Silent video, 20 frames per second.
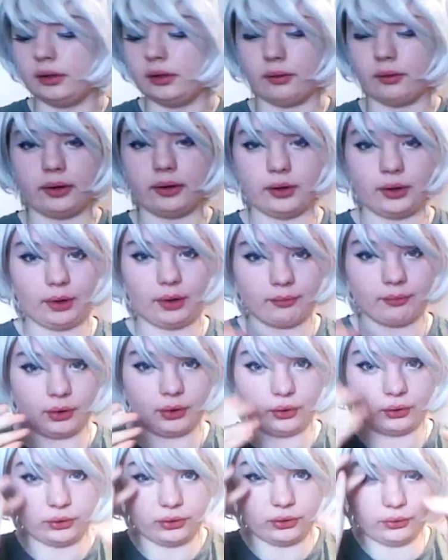So when you have it
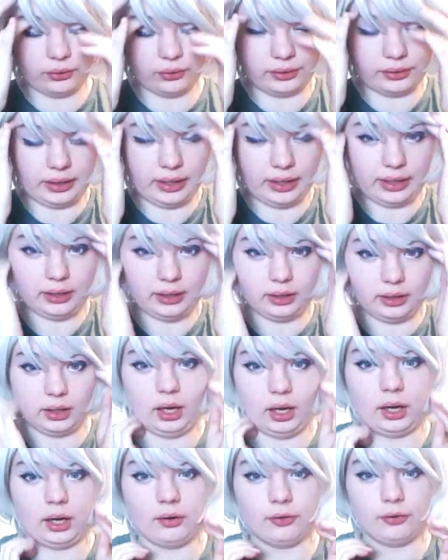on, you would then
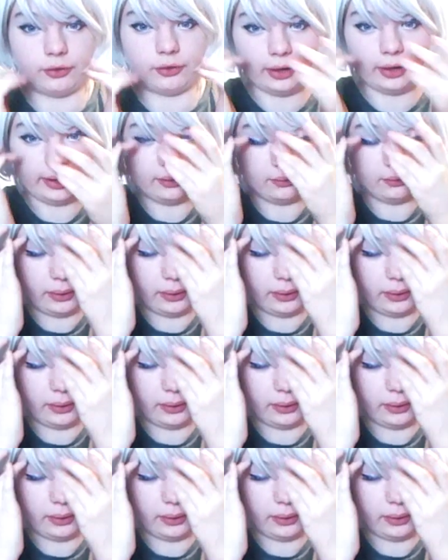find